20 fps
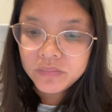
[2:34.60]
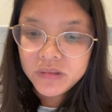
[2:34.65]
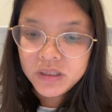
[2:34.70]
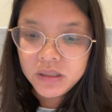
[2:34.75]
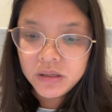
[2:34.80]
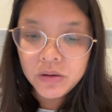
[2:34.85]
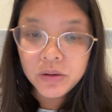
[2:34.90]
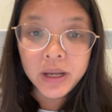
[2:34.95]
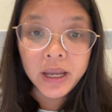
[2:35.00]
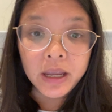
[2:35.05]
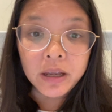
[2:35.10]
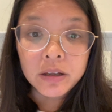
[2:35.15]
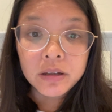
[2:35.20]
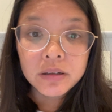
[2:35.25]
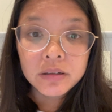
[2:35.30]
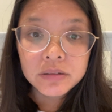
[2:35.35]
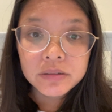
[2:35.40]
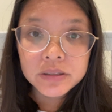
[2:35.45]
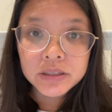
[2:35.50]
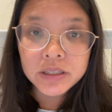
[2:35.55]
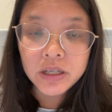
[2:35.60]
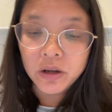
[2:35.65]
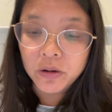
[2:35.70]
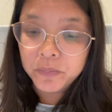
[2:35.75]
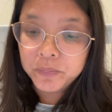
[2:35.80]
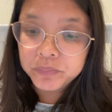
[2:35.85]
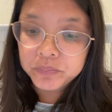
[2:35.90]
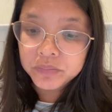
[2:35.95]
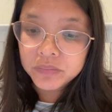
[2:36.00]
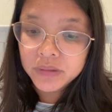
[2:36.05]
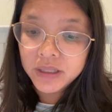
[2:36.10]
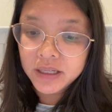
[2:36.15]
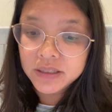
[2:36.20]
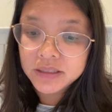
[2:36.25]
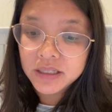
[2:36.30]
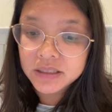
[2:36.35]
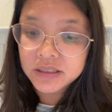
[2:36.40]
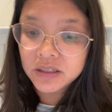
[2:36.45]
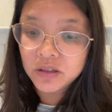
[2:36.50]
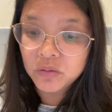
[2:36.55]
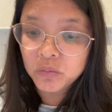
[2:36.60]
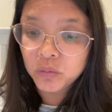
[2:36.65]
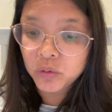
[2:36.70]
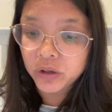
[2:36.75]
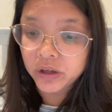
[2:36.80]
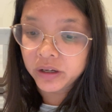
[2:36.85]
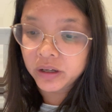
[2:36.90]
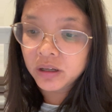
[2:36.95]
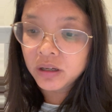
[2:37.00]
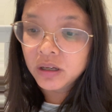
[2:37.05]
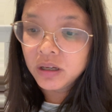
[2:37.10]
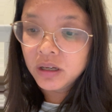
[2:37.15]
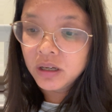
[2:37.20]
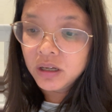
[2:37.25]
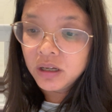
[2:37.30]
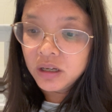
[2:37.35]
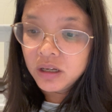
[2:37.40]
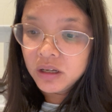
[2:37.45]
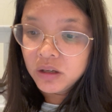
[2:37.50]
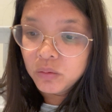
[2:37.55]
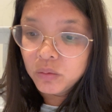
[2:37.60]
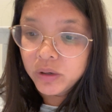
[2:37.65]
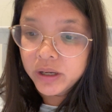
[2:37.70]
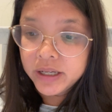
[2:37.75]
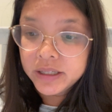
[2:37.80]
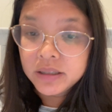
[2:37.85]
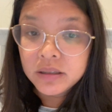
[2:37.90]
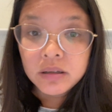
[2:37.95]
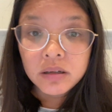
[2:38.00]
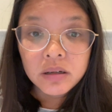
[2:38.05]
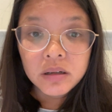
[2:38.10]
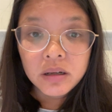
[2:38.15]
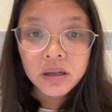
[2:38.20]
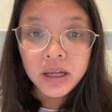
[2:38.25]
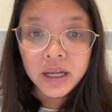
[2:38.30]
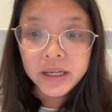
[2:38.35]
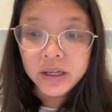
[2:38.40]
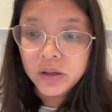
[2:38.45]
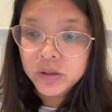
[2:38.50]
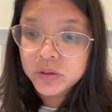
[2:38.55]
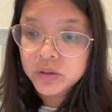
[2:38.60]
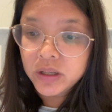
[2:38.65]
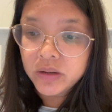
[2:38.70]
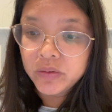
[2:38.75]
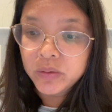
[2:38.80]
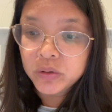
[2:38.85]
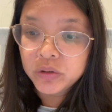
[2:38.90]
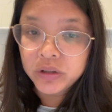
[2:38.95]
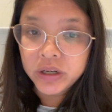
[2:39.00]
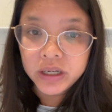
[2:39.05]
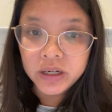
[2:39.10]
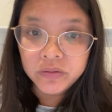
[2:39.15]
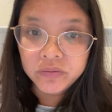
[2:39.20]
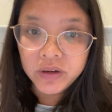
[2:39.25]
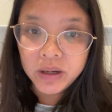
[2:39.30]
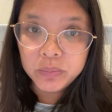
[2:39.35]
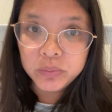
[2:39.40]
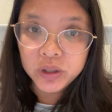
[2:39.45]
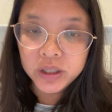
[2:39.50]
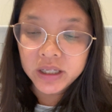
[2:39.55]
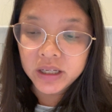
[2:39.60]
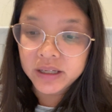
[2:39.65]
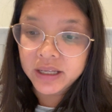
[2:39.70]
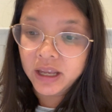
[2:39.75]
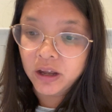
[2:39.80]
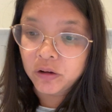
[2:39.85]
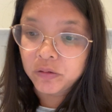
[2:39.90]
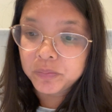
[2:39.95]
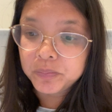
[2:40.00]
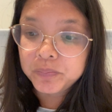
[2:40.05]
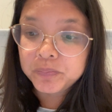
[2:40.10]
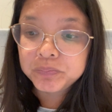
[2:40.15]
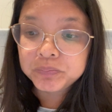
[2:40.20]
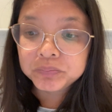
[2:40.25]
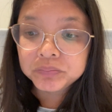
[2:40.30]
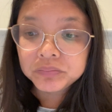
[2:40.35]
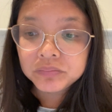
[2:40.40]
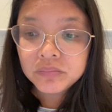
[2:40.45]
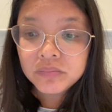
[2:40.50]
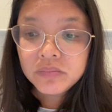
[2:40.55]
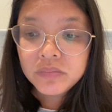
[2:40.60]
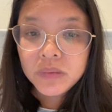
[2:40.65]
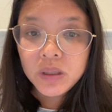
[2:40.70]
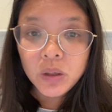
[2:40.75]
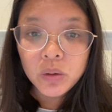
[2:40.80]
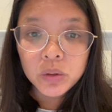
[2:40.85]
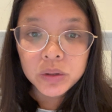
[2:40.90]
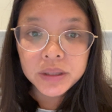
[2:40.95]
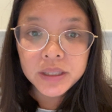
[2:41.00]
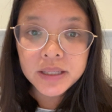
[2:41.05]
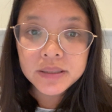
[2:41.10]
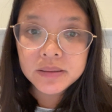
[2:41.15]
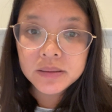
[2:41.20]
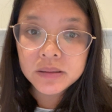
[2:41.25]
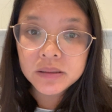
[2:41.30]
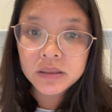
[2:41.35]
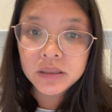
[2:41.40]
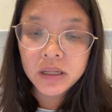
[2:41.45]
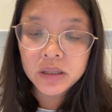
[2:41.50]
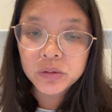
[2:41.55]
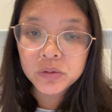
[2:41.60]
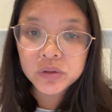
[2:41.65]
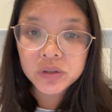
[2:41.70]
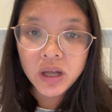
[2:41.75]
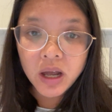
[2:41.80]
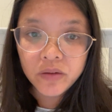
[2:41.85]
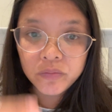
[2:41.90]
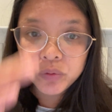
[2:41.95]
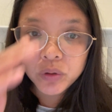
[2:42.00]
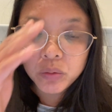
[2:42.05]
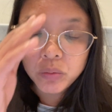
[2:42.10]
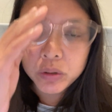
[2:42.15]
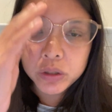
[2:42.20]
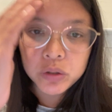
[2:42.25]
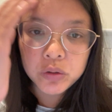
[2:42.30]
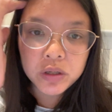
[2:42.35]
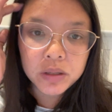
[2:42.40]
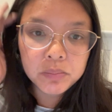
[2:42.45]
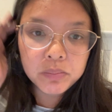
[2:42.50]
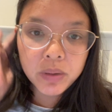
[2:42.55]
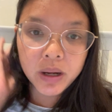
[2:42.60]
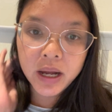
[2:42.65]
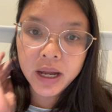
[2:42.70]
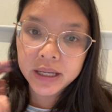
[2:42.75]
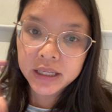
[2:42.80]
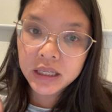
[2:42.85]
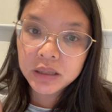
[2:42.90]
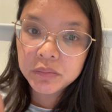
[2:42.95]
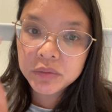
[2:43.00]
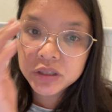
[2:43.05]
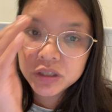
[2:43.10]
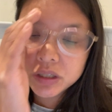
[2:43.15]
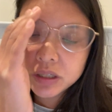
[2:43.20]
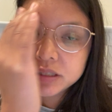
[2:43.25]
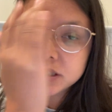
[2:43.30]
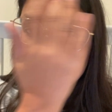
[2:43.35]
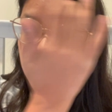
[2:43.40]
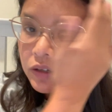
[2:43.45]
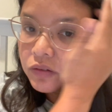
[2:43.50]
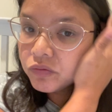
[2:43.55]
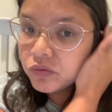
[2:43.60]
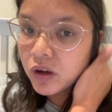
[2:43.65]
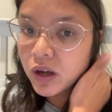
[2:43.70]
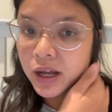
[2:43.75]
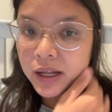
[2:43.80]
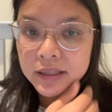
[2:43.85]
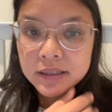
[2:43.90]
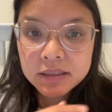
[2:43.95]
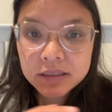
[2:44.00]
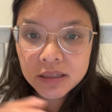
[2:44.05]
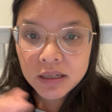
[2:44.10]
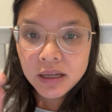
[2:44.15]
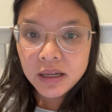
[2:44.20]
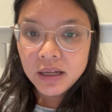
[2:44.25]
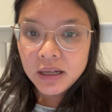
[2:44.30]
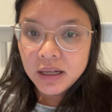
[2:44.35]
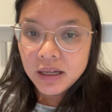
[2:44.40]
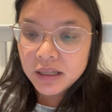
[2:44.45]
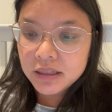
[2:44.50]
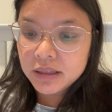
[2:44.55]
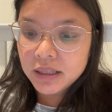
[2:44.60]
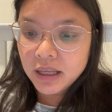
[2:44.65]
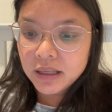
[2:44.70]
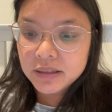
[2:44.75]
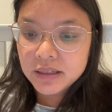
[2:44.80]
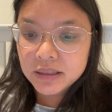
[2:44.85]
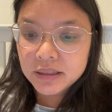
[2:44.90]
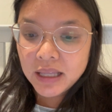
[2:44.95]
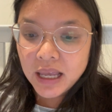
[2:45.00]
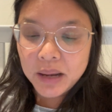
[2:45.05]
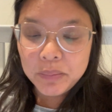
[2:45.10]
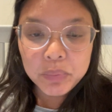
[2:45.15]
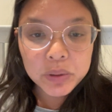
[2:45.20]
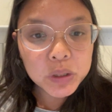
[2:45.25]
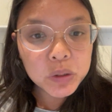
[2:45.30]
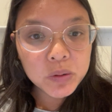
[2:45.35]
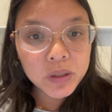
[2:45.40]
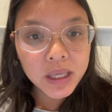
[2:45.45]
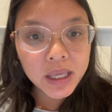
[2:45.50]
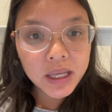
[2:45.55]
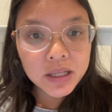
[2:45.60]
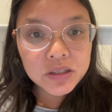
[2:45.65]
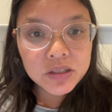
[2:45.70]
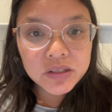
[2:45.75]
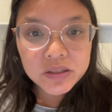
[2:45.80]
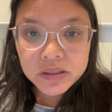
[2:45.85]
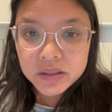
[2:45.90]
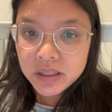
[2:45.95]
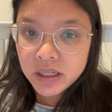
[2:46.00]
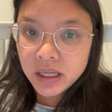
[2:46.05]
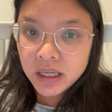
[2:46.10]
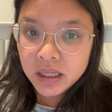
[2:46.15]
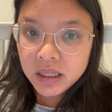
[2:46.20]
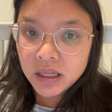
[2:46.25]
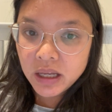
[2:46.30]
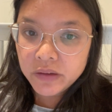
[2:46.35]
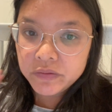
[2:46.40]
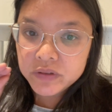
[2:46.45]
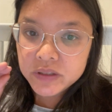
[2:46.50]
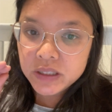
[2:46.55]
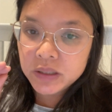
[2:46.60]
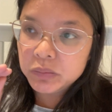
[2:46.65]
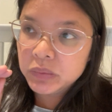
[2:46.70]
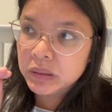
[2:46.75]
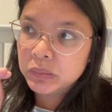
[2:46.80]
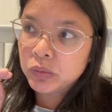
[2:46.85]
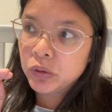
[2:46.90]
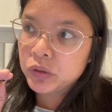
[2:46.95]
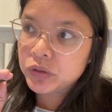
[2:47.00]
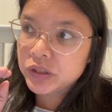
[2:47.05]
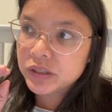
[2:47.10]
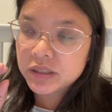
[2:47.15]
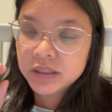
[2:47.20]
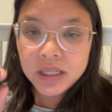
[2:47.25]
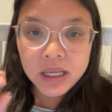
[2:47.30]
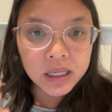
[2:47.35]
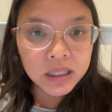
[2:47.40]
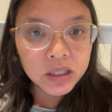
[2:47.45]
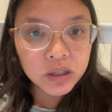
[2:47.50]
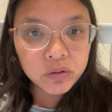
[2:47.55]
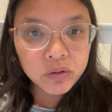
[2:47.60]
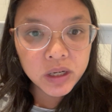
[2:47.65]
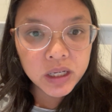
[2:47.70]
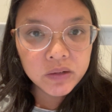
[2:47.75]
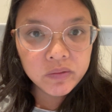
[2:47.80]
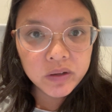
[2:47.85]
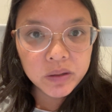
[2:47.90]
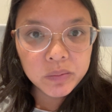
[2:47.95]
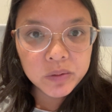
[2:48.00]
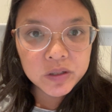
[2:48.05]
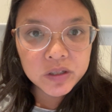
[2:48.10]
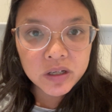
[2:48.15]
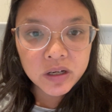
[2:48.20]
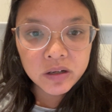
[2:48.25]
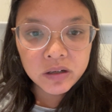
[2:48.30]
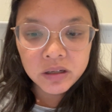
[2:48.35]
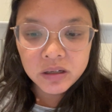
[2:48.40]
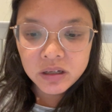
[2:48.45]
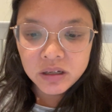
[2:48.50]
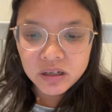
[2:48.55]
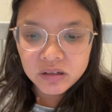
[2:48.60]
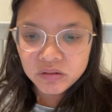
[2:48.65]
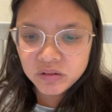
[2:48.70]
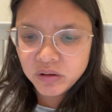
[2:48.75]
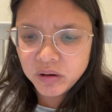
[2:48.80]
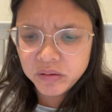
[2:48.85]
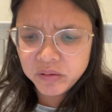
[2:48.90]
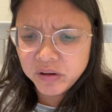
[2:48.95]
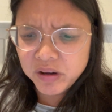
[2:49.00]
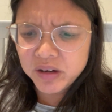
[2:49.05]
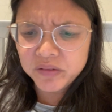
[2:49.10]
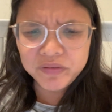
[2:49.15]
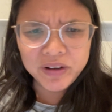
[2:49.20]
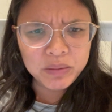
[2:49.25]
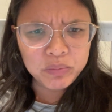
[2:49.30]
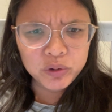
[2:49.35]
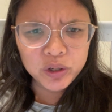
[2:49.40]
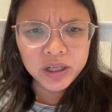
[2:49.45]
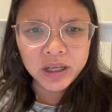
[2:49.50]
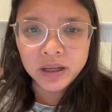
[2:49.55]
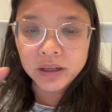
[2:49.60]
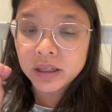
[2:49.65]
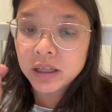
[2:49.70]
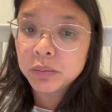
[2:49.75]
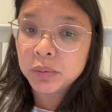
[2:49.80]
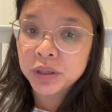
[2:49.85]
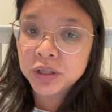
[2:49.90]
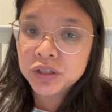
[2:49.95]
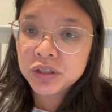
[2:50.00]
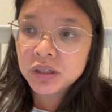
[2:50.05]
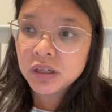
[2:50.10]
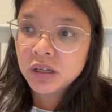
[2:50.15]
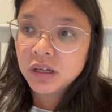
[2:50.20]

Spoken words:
Okay, so things that didn't work. One, I also have a Creative Fabrica account. This is another software where you can buy images and fonts and things like that. But you can't just take, I've seen people just take the Creative Fabrica image.